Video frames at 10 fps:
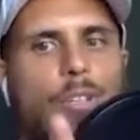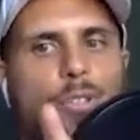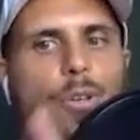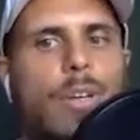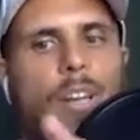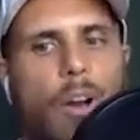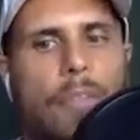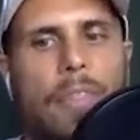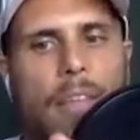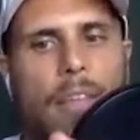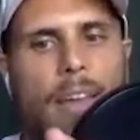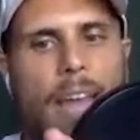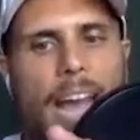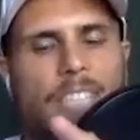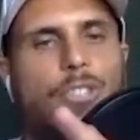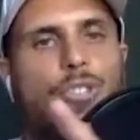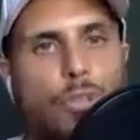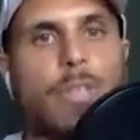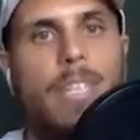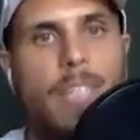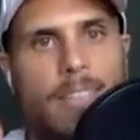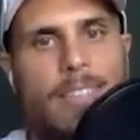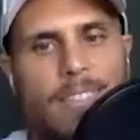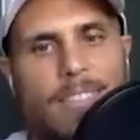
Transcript: took it on as a duty